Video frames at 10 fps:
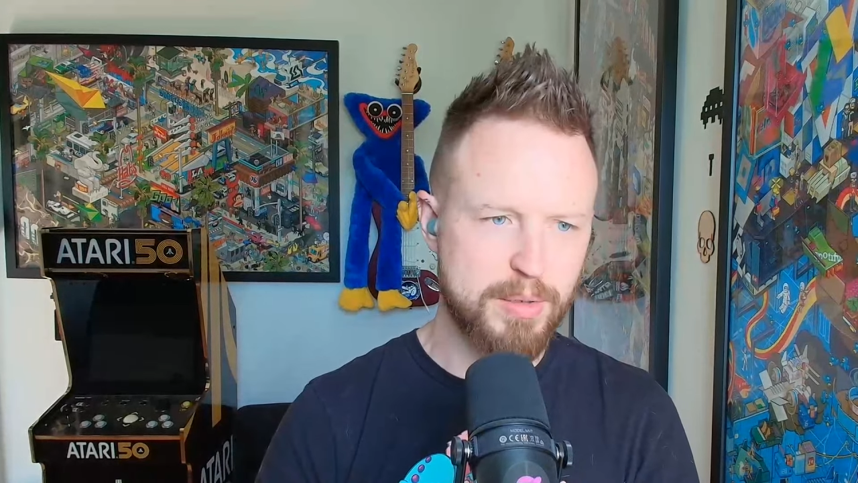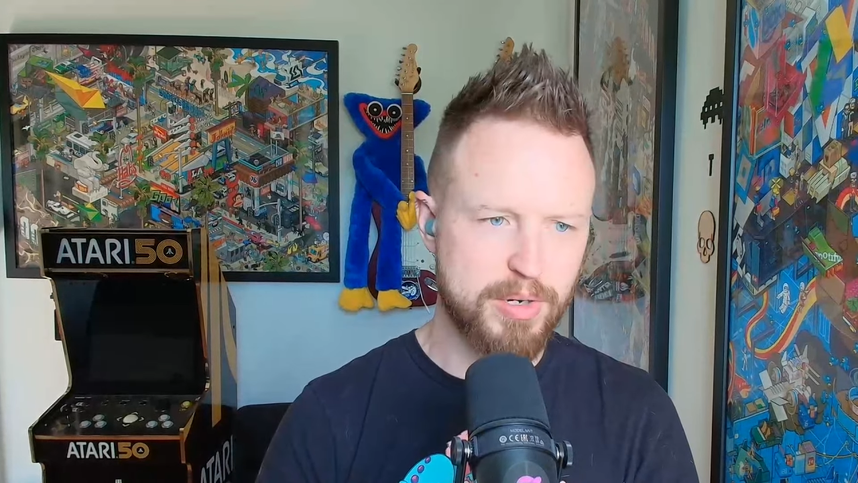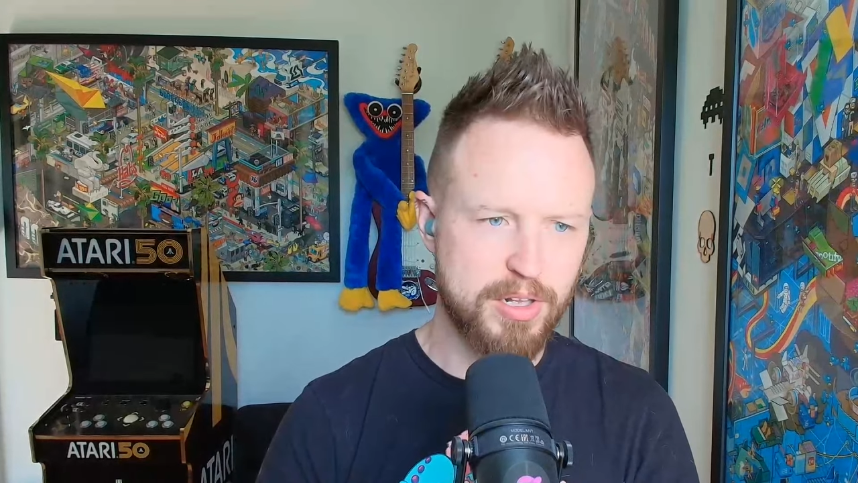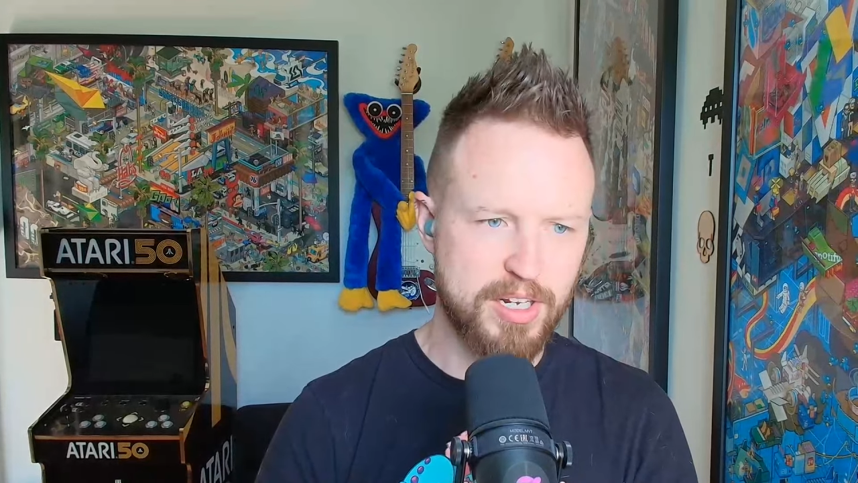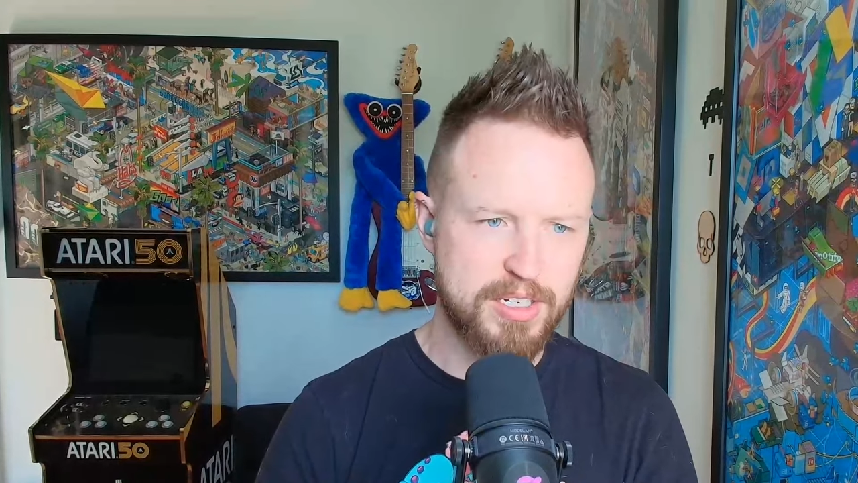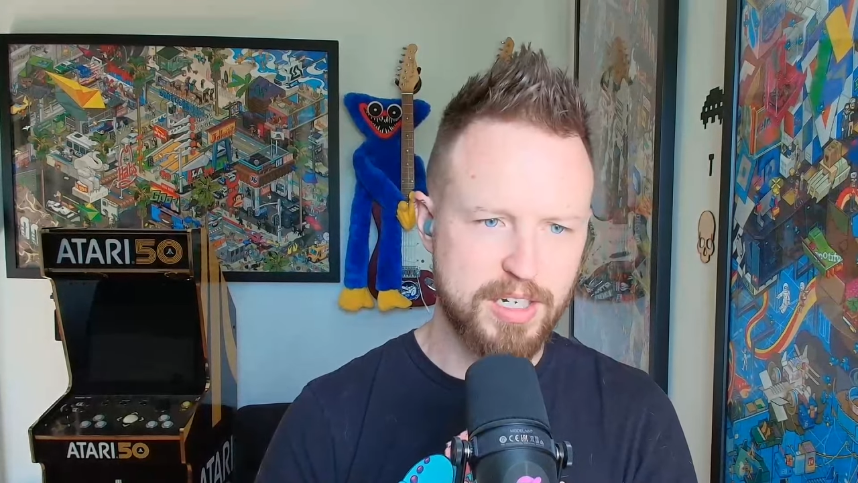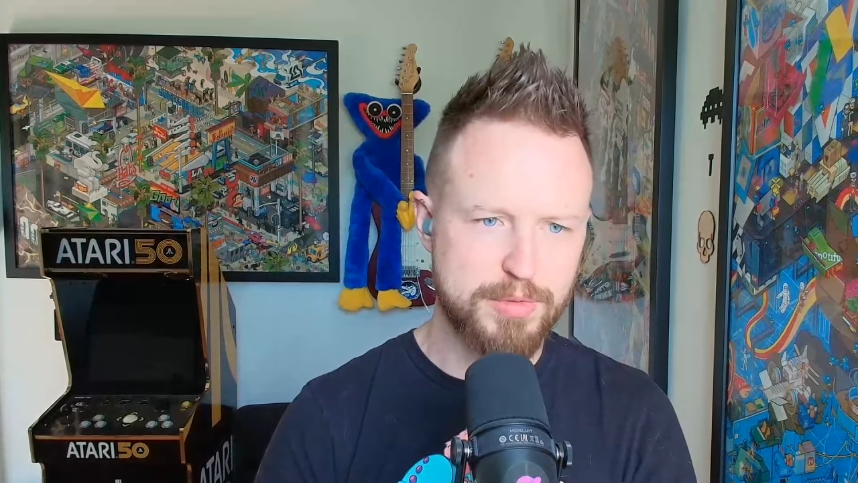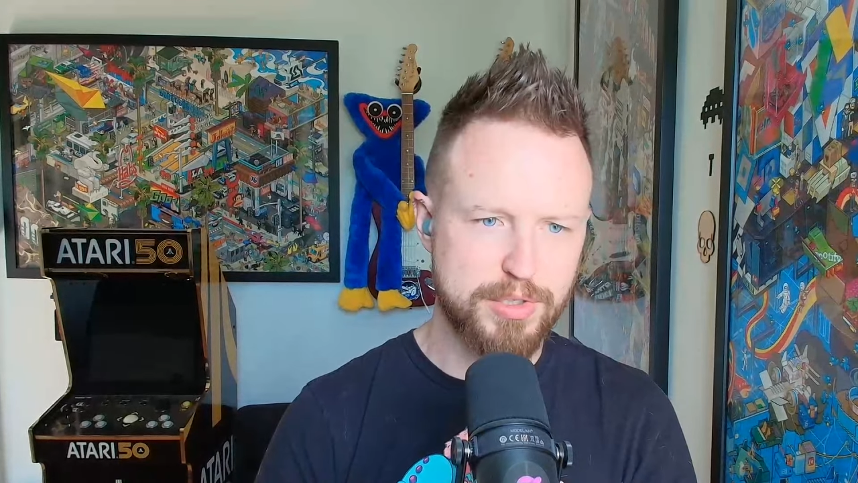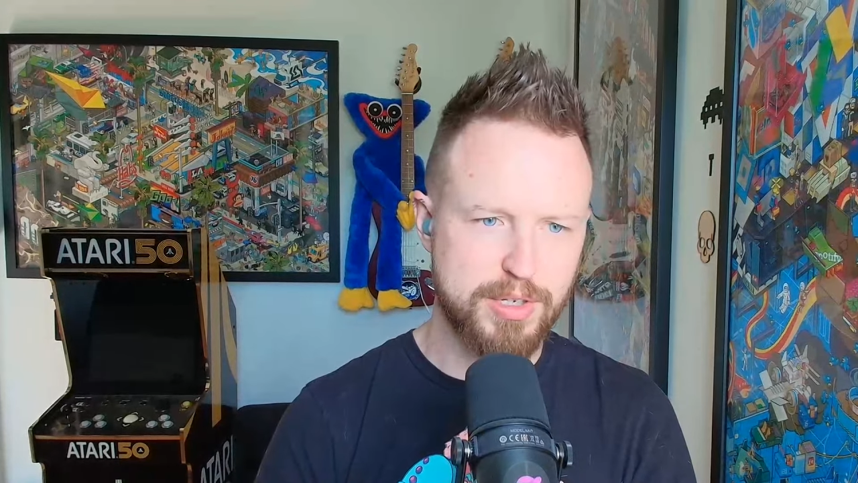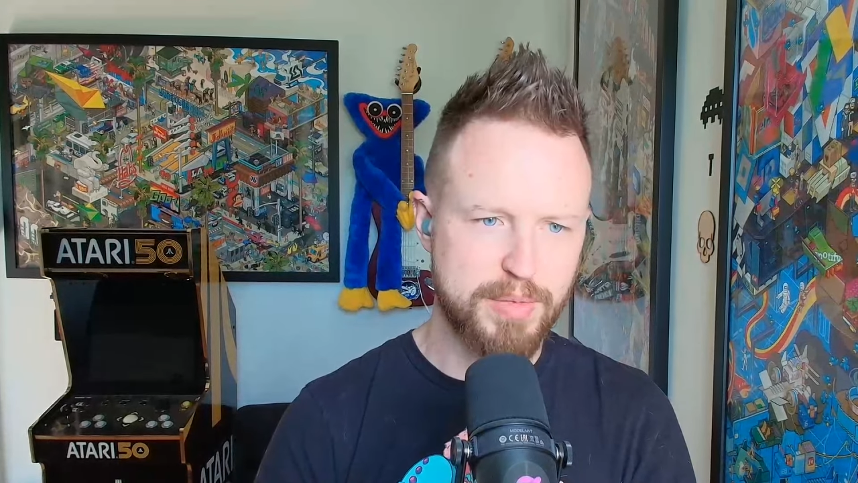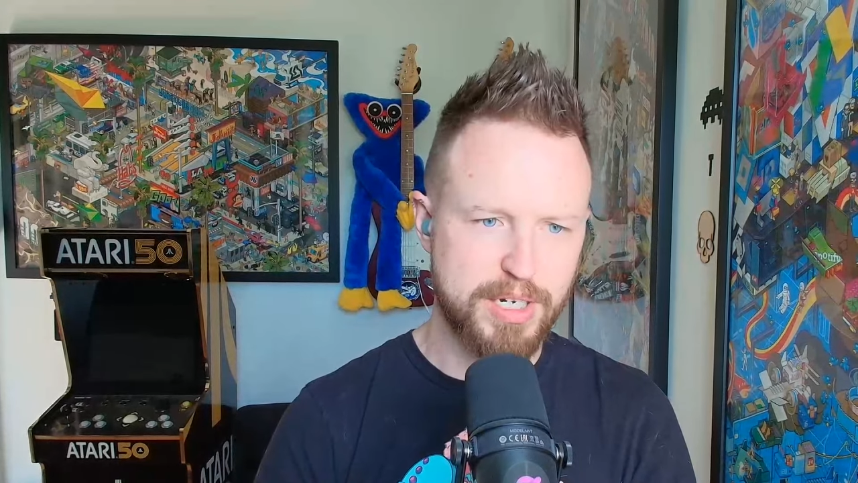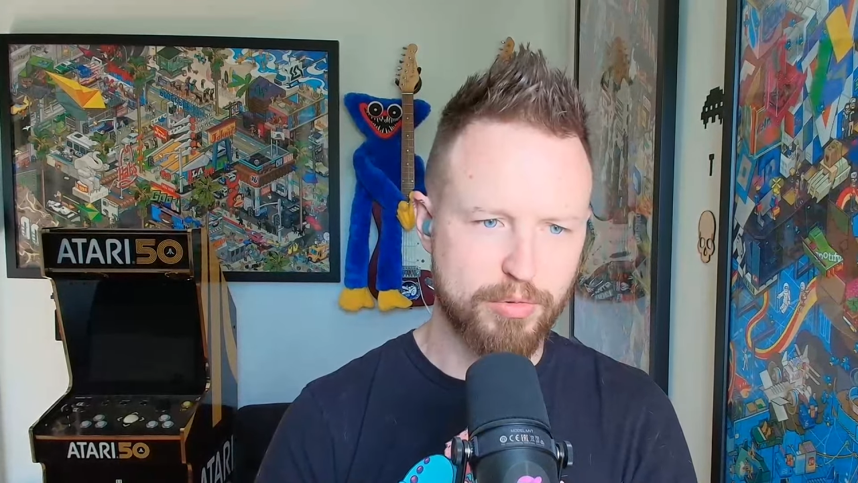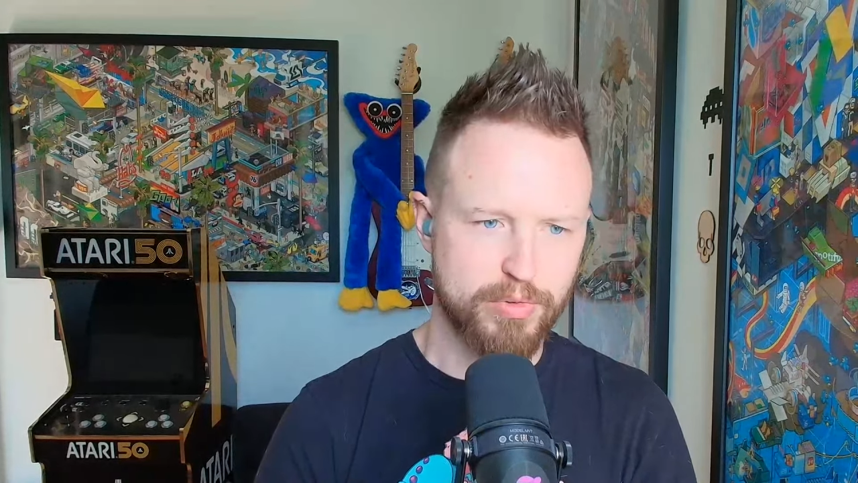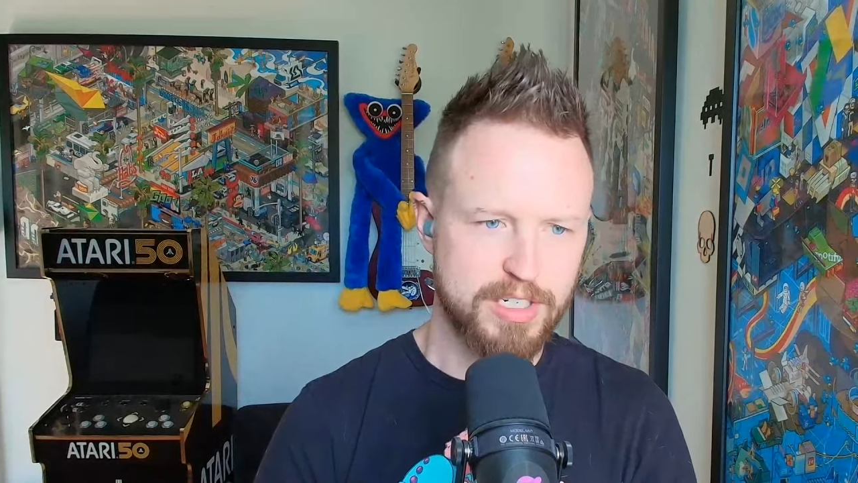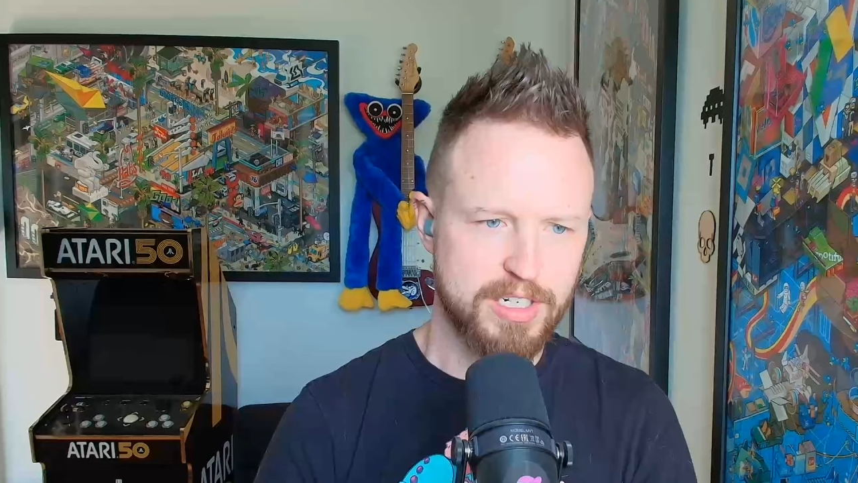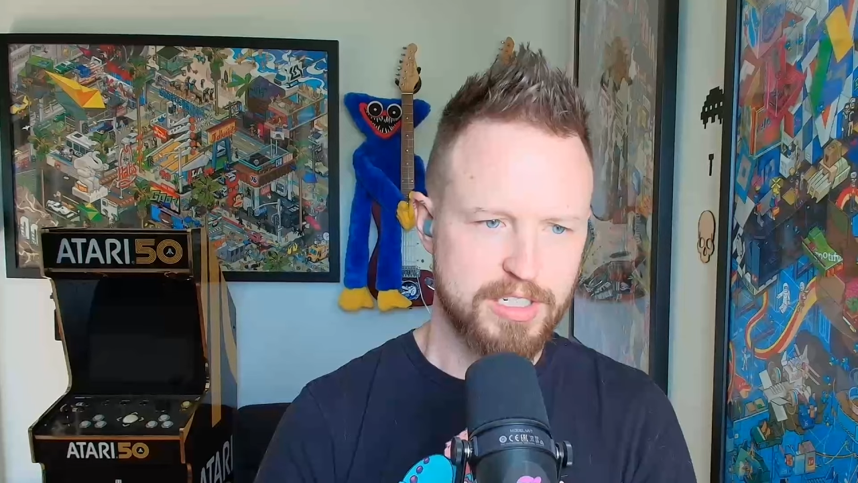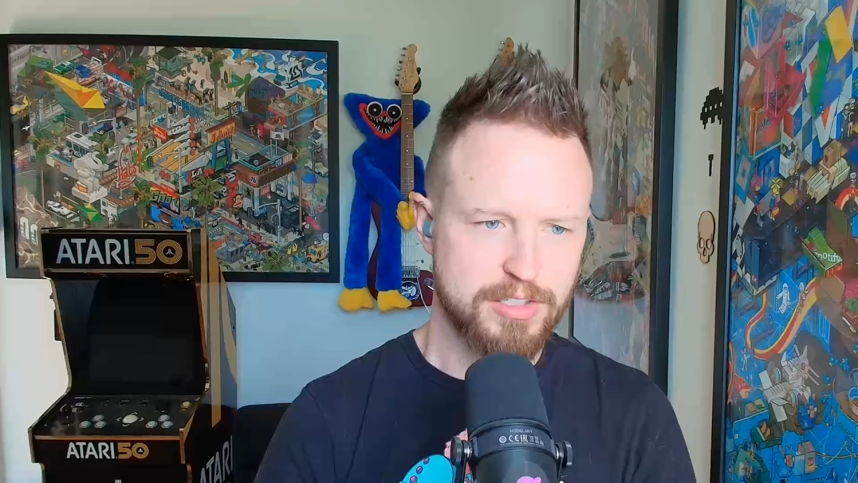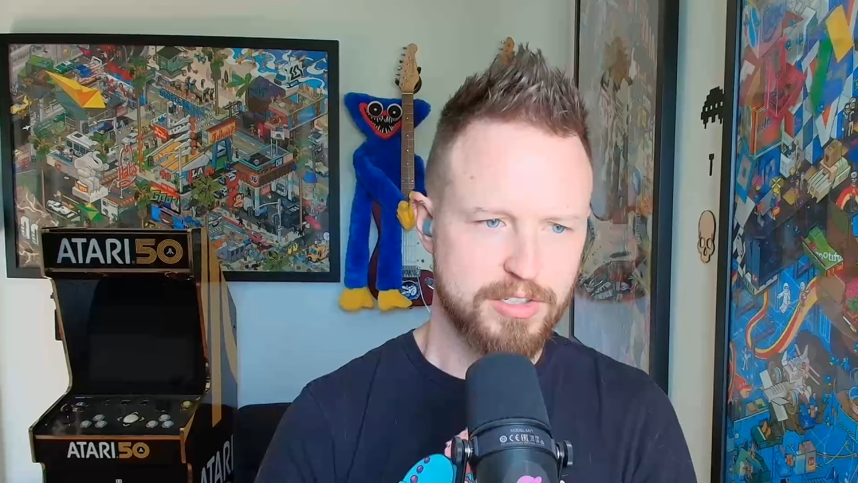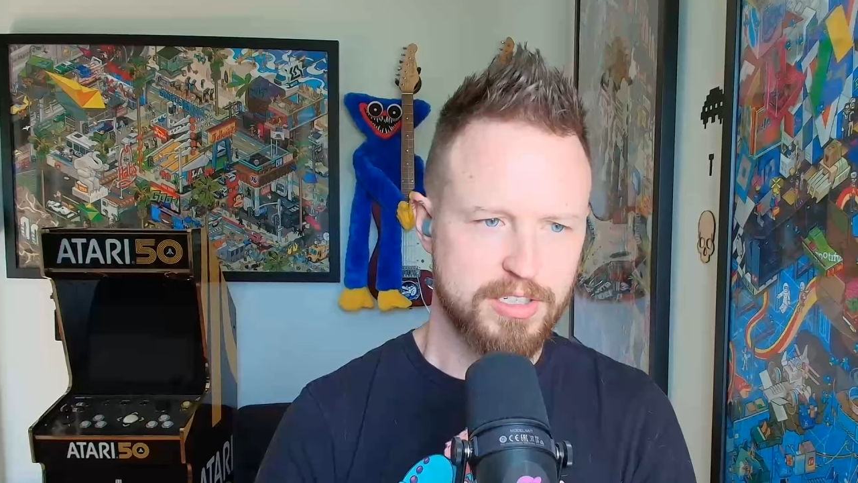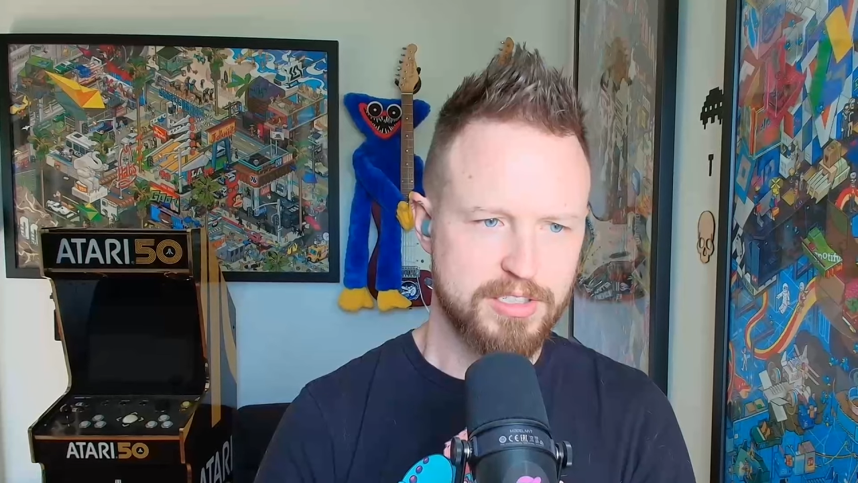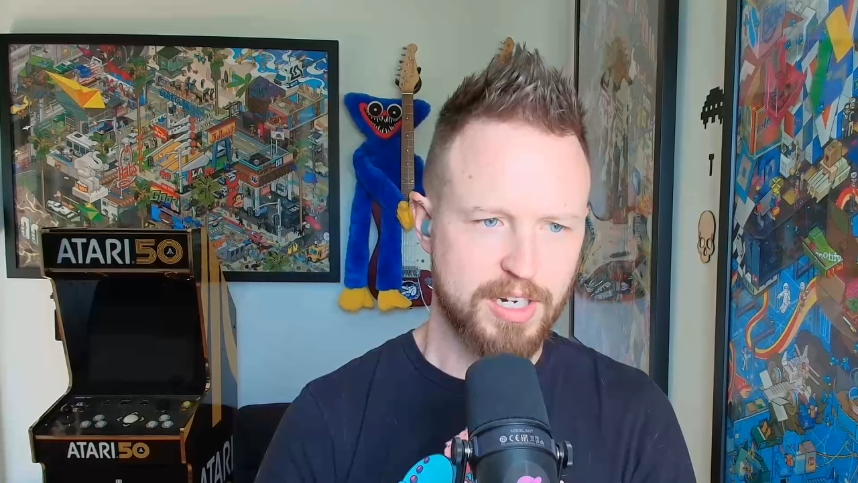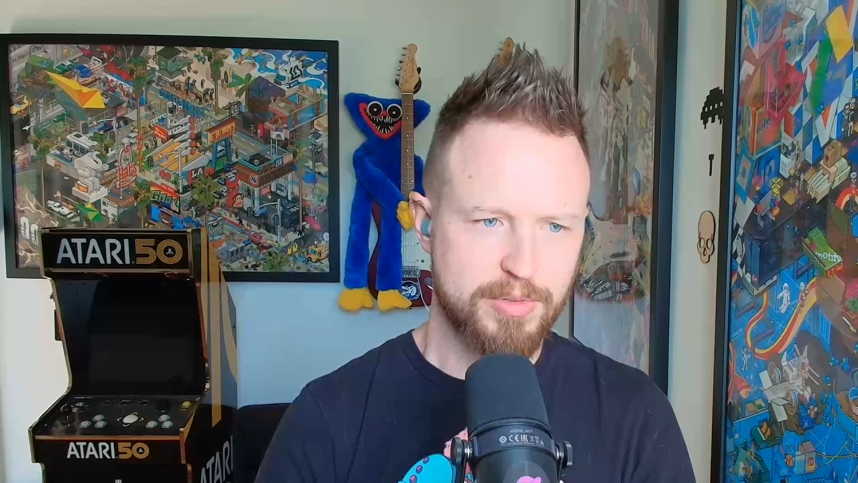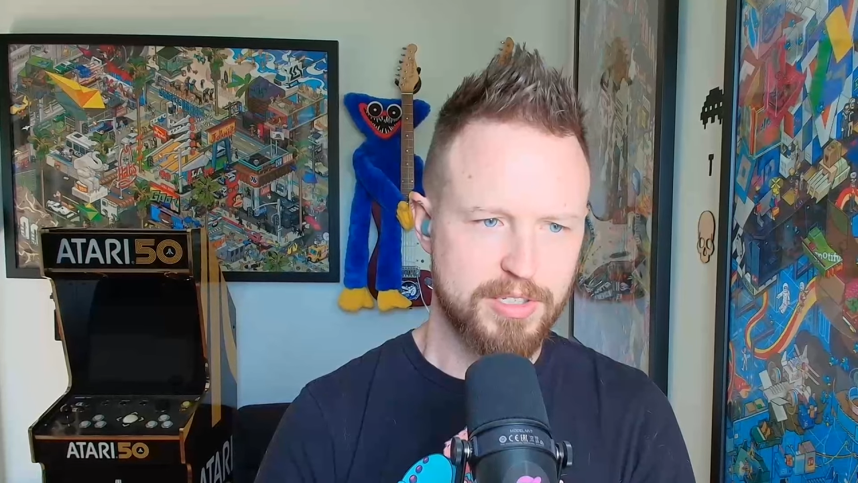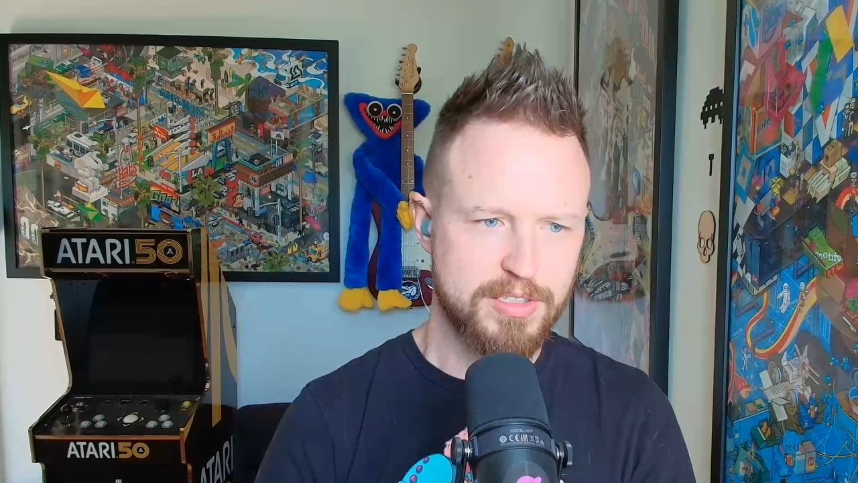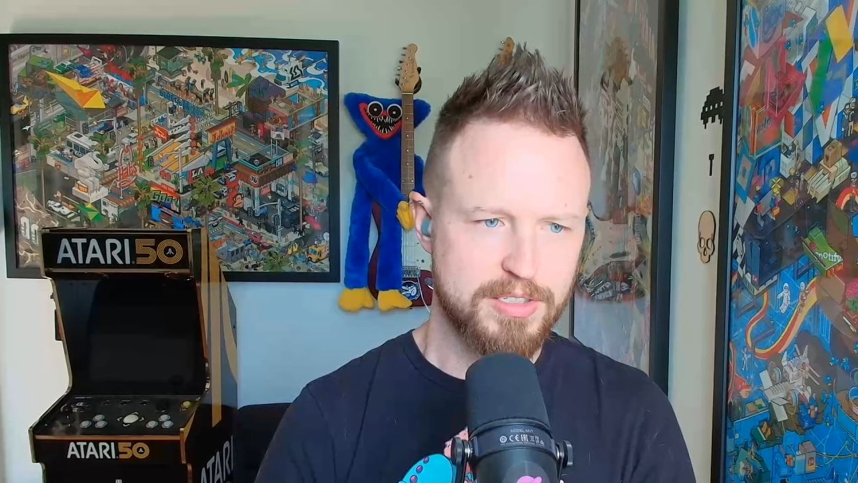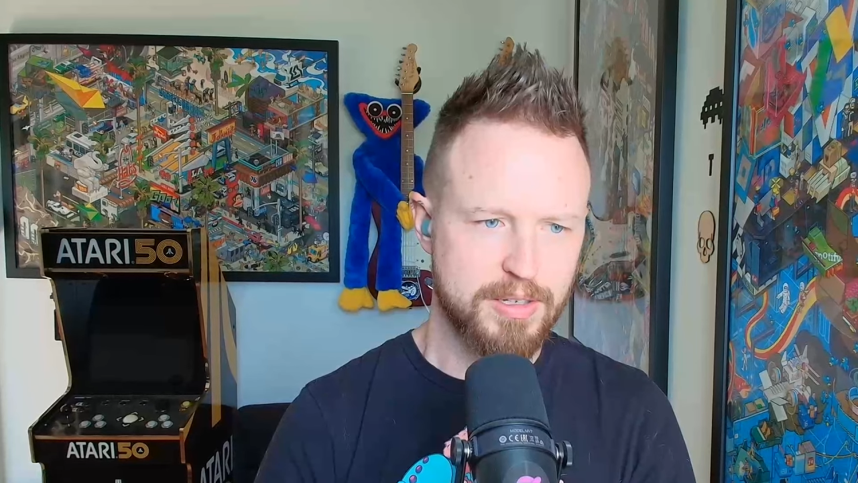but a lot of times you can make a really nice looking site with these.